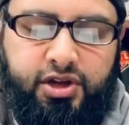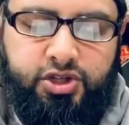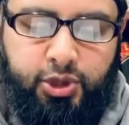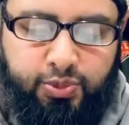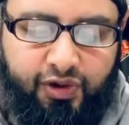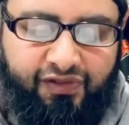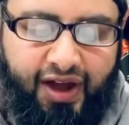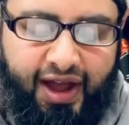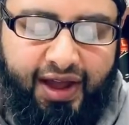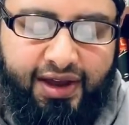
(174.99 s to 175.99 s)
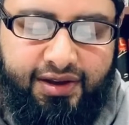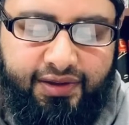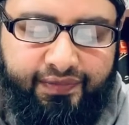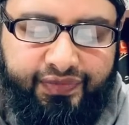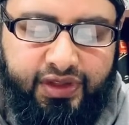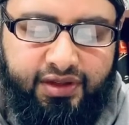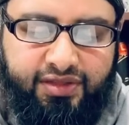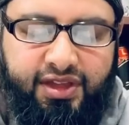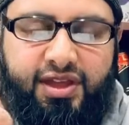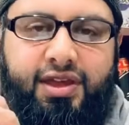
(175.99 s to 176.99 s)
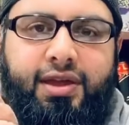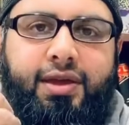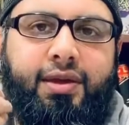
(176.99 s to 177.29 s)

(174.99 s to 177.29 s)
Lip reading: to provide the